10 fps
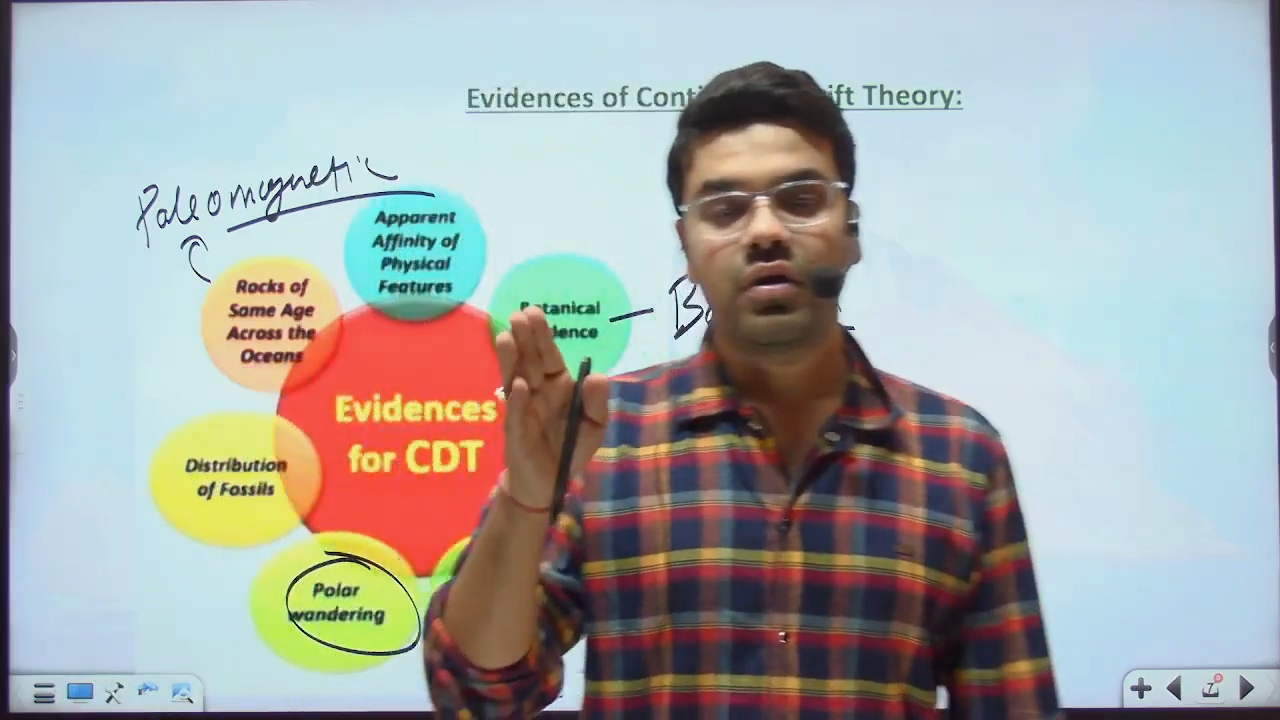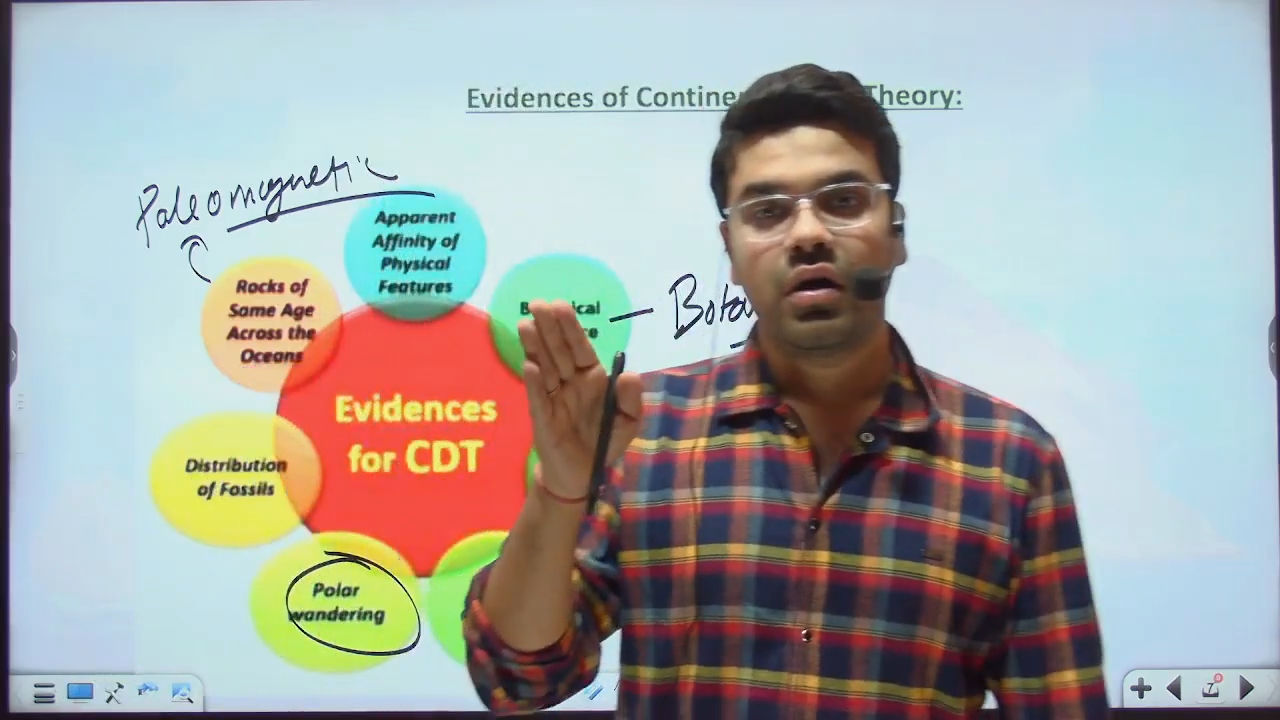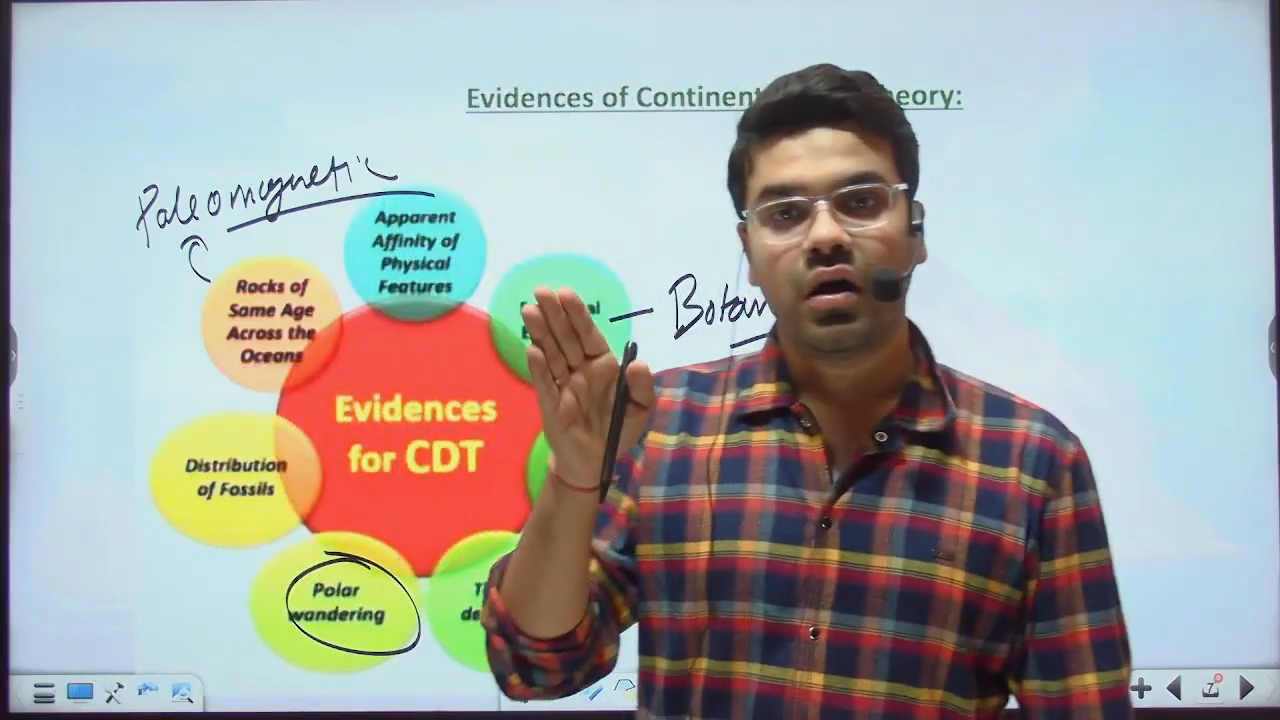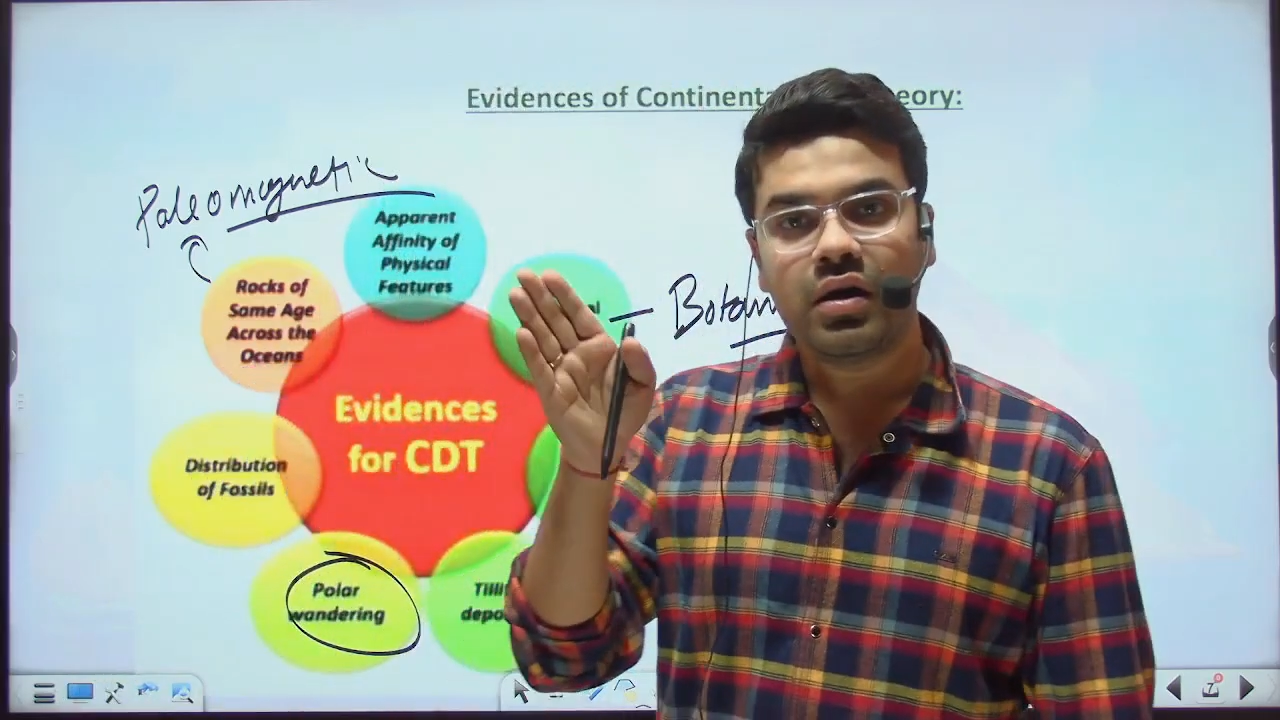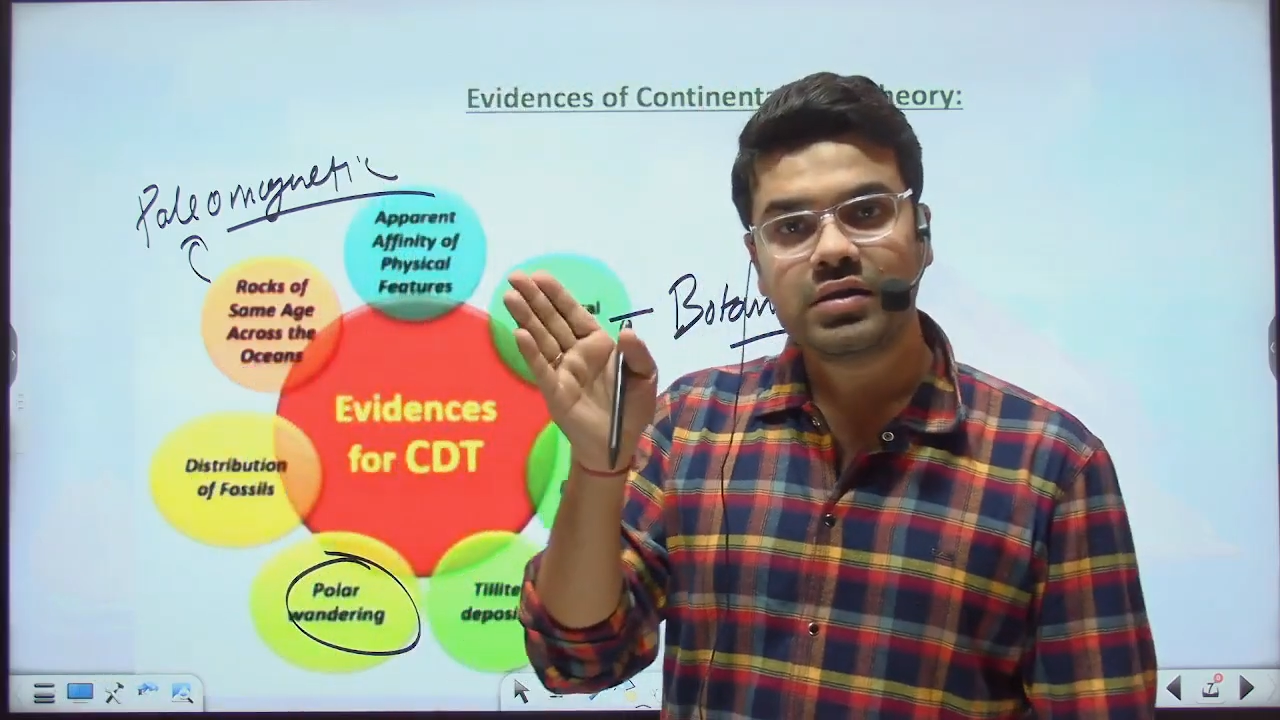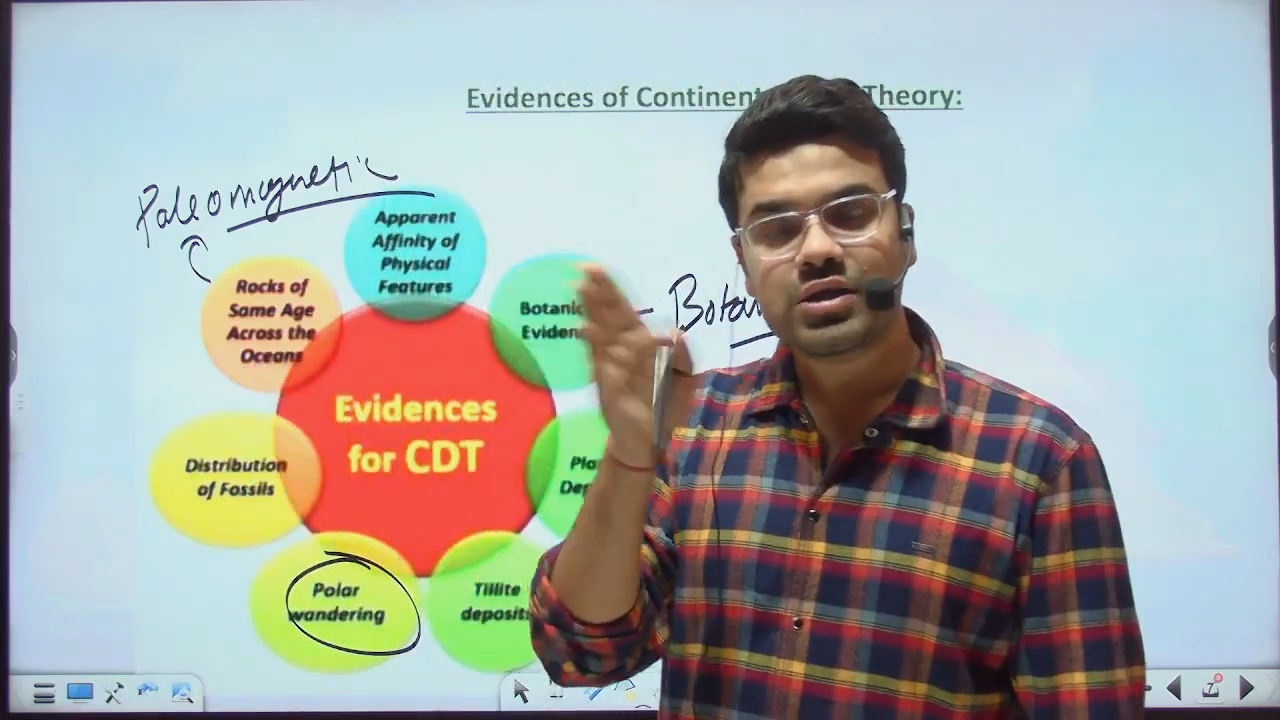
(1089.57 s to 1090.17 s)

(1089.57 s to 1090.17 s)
Earth's